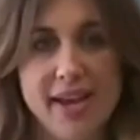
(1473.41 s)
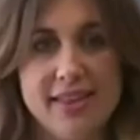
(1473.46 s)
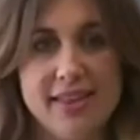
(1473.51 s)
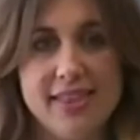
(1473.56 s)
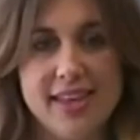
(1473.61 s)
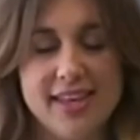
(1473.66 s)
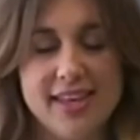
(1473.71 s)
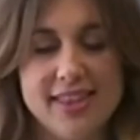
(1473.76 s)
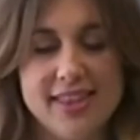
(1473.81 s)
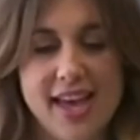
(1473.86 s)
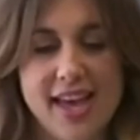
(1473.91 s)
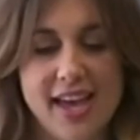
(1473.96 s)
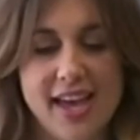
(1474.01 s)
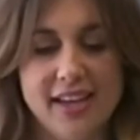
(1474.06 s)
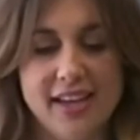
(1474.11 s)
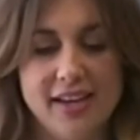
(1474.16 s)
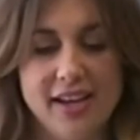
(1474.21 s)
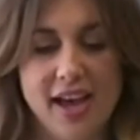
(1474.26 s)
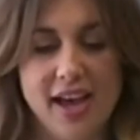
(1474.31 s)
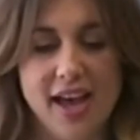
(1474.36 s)
think
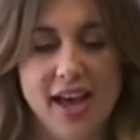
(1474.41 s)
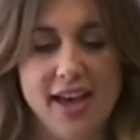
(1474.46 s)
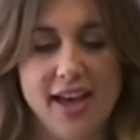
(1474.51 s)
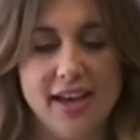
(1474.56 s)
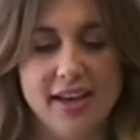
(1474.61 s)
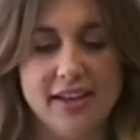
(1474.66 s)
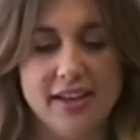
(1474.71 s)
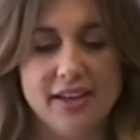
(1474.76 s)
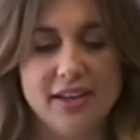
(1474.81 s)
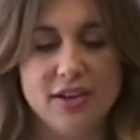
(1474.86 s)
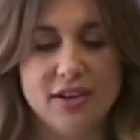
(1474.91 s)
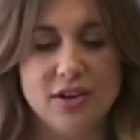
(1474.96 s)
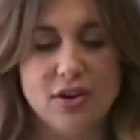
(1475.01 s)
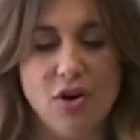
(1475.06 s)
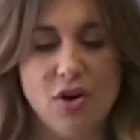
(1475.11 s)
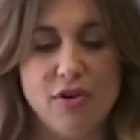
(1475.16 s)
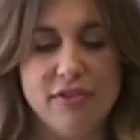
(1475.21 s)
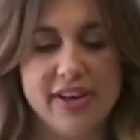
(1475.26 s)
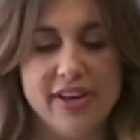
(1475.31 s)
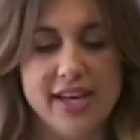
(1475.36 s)
that
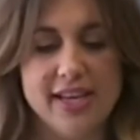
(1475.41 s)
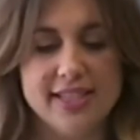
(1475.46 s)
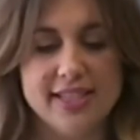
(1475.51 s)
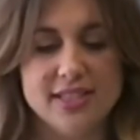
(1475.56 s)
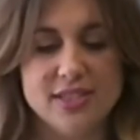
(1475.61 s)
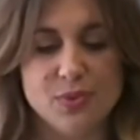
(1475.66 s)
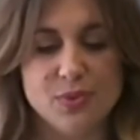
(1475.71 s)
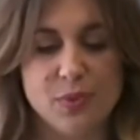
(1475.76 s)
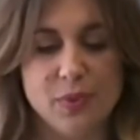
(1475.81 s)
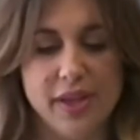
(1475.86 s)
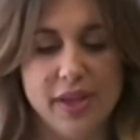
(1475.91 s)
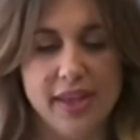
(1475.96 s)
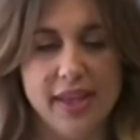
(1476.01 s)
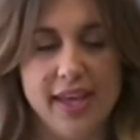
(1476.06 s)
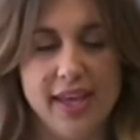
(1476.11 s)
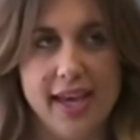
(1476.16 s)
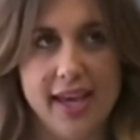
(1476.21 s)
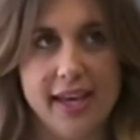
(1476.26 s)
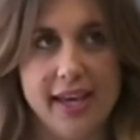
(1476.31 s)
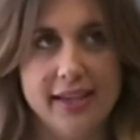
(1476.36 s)
COVID's
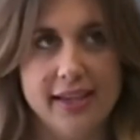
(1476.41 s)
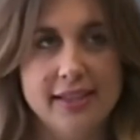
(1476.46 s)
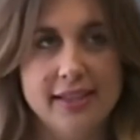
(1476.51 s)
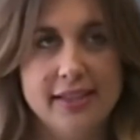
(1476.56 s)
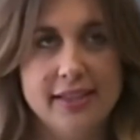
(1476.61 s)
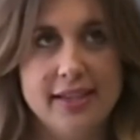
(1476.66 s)
really